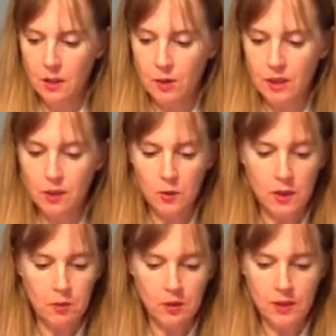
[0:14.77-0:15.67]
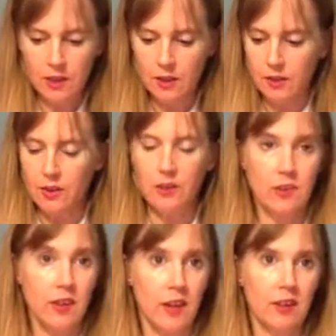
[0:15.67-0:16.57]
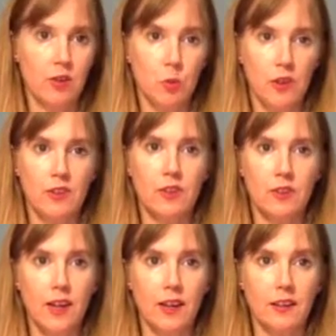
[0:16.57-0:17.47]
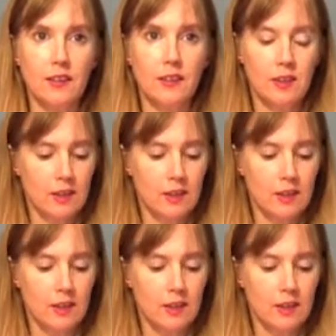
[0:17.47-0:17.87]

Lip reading: because what I'm looking at here is a lot of wasted glass.